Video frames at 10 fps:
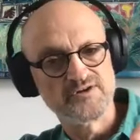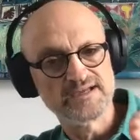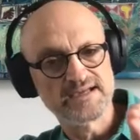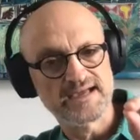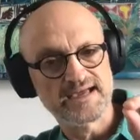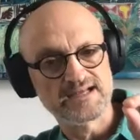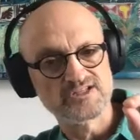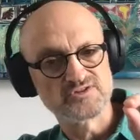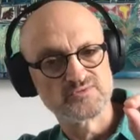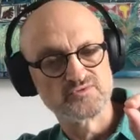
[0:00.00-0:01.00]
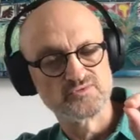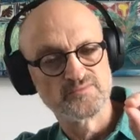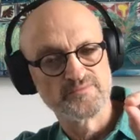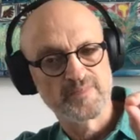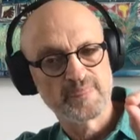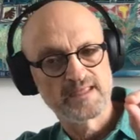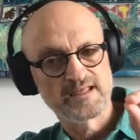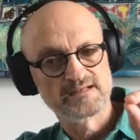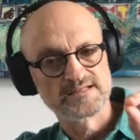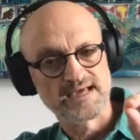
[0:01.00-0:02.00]
of knowing how to
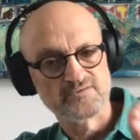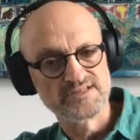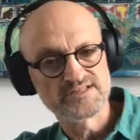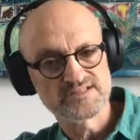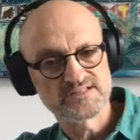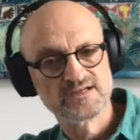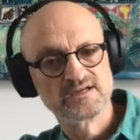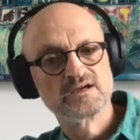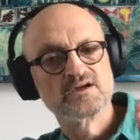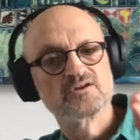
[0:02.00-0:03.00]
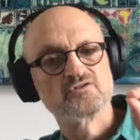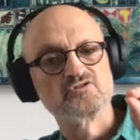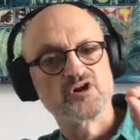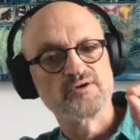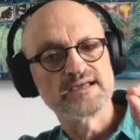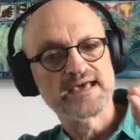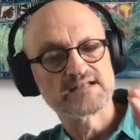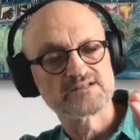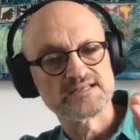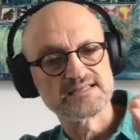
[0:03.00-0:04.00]
take risks,
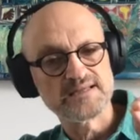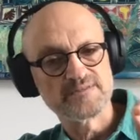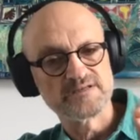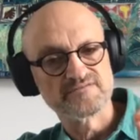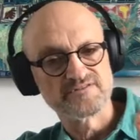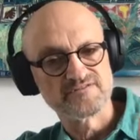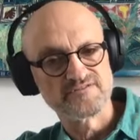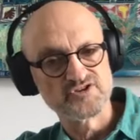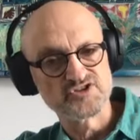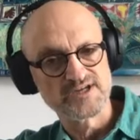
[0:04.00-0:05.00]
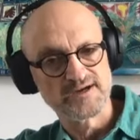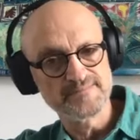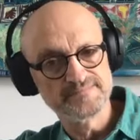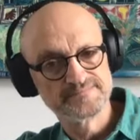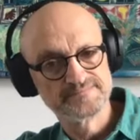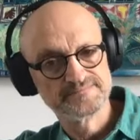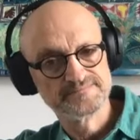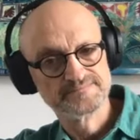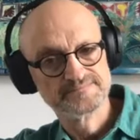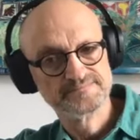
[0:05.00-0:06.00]
knowing how to see something for the first time.
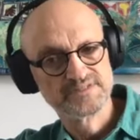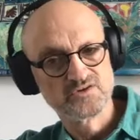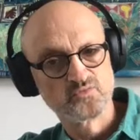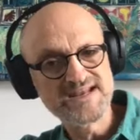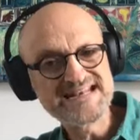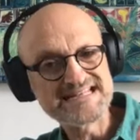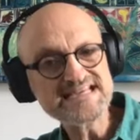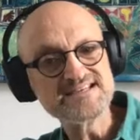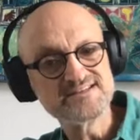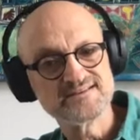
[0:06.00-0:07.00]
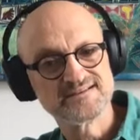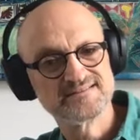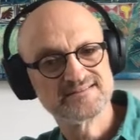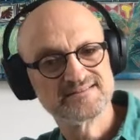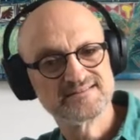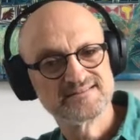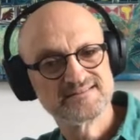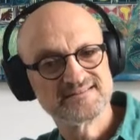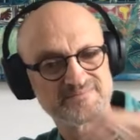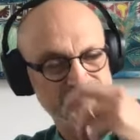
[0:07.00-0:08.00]
We need
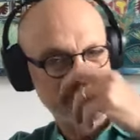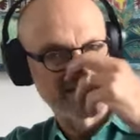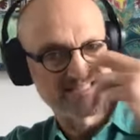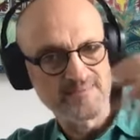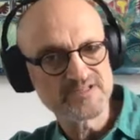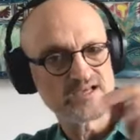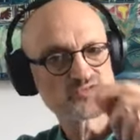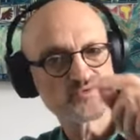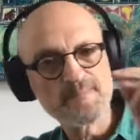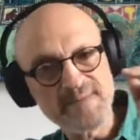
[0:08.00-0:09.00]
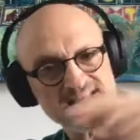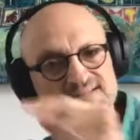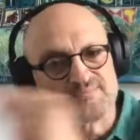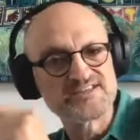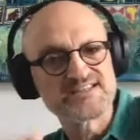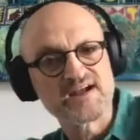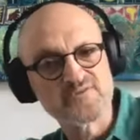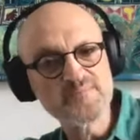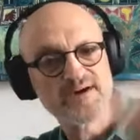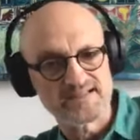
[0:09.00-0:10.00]
Sometimes we must
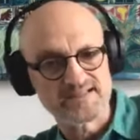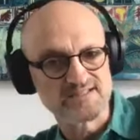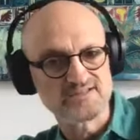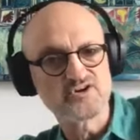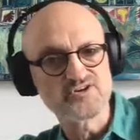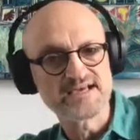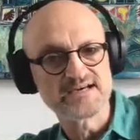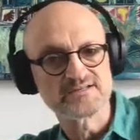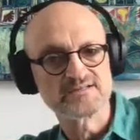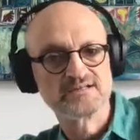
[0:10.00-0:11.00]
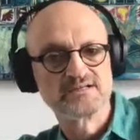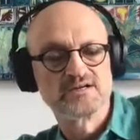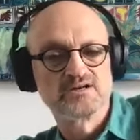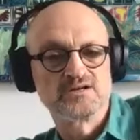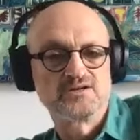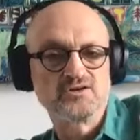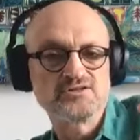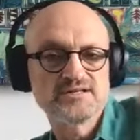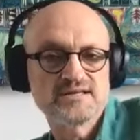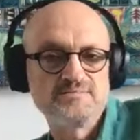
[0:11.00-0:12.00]
press our own buttons and go down
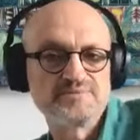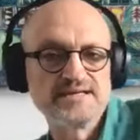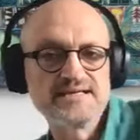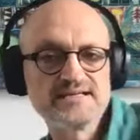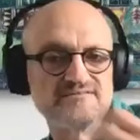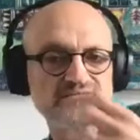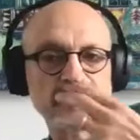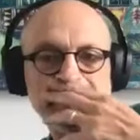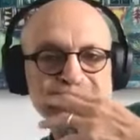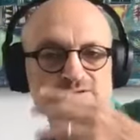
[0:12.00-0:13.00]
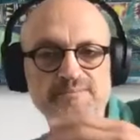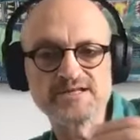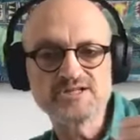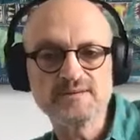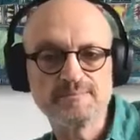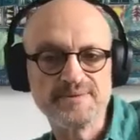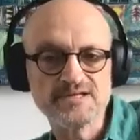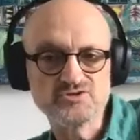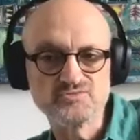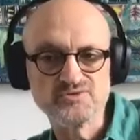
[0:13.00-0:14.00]
not to complete a developmental
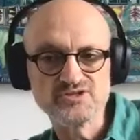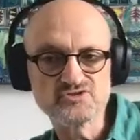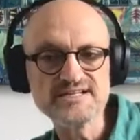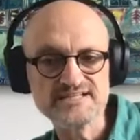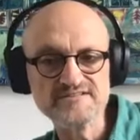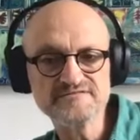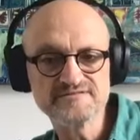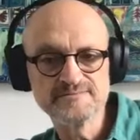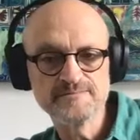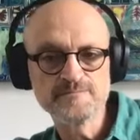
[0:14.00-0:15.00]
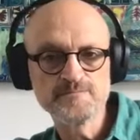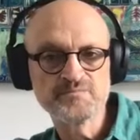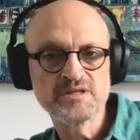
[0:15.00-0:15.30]
picture, but to retrieve